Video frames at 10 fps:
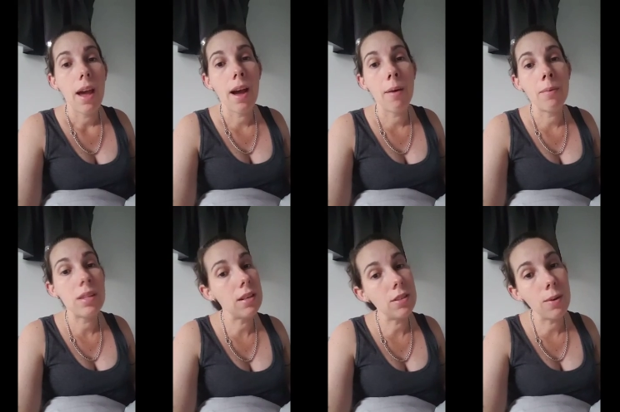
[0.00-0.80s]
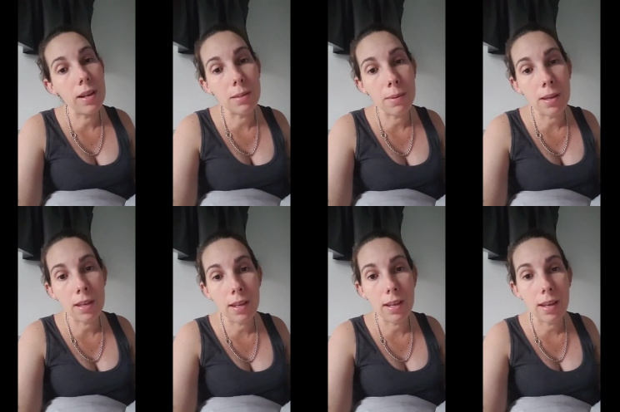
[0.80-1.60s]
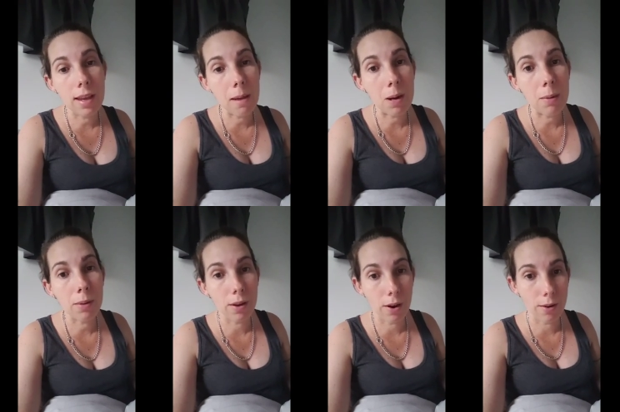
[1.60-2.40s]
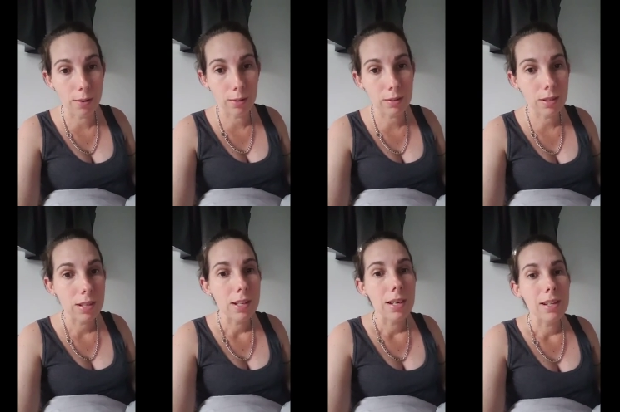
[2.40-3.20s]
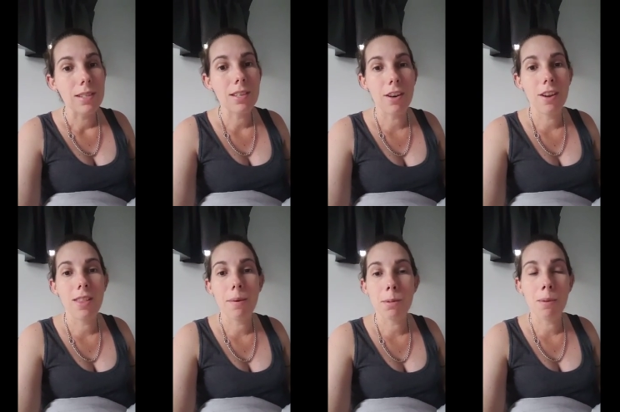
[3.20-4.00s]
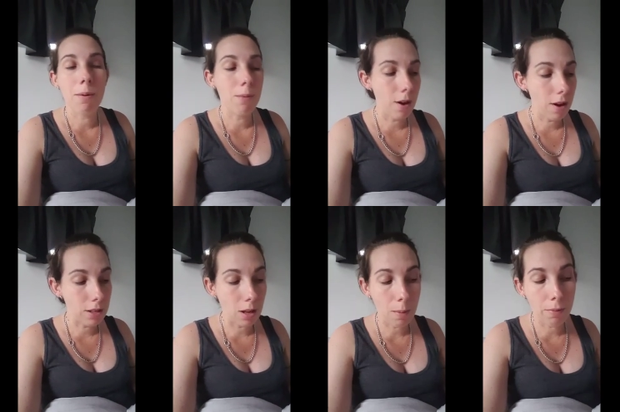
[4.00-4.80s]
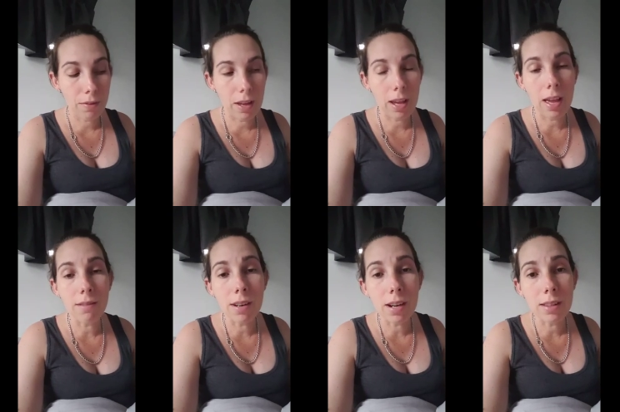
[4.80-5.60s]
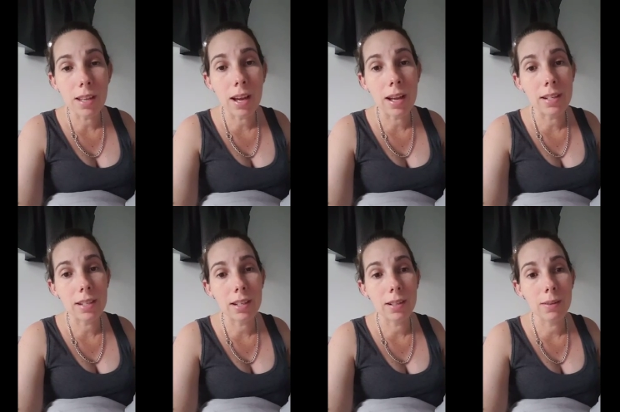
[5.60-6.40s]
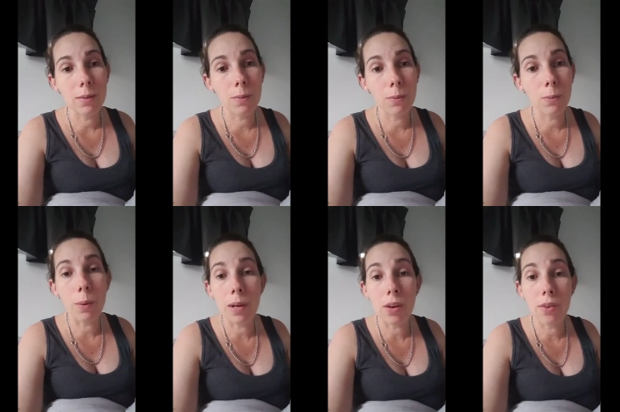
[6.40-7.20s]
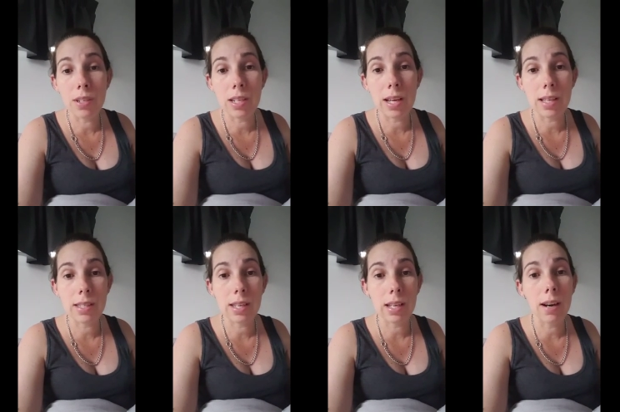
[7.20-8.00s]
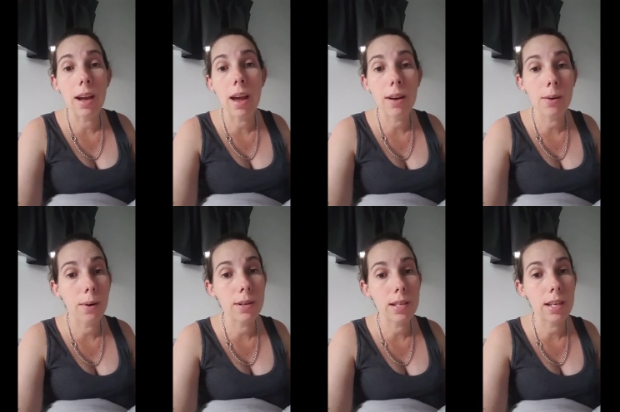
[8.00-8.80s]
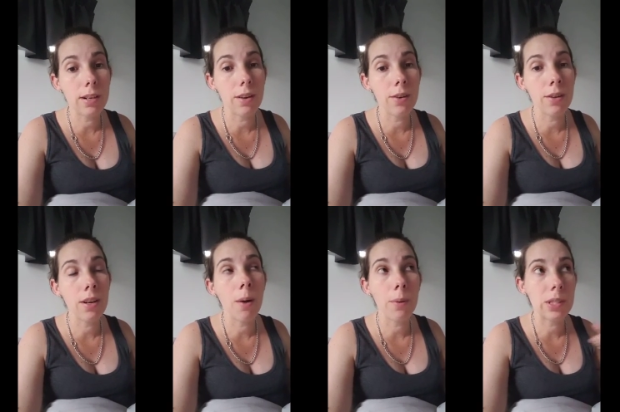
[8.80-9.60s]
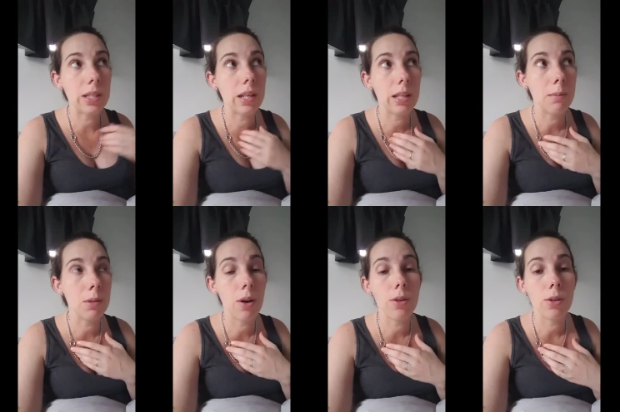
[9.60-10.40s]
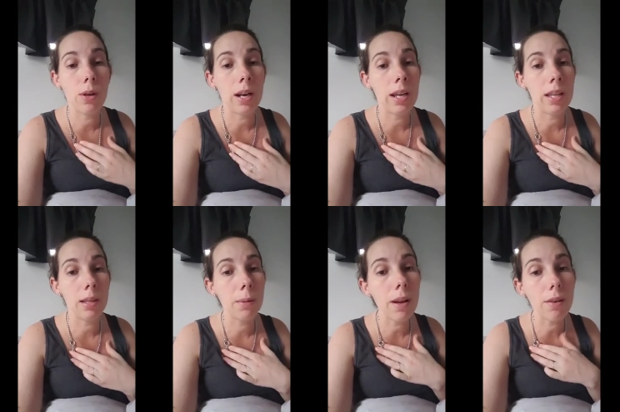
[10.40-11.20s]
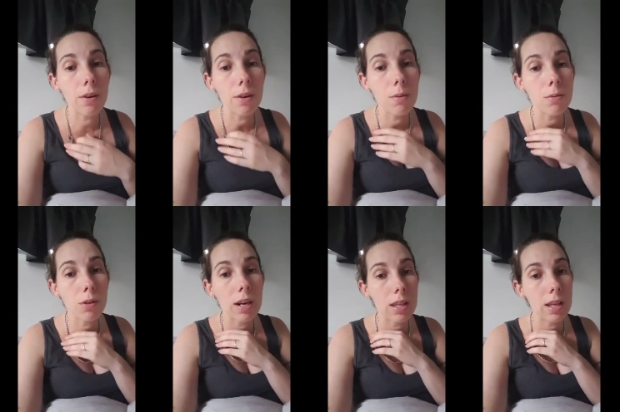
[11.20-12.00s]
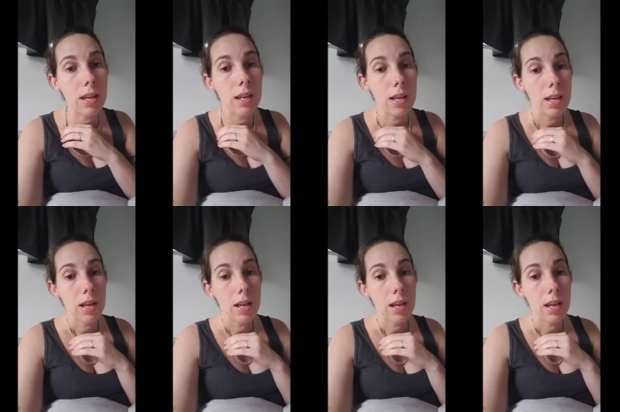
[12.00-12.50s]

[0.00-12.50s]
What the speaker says: birth. Within 2 hours of being here, he came down with a cold. So that was my worst fear ever, that we were going to get sick. I had quarantined Logan. I wasn't letting him go to any of the play groups or anything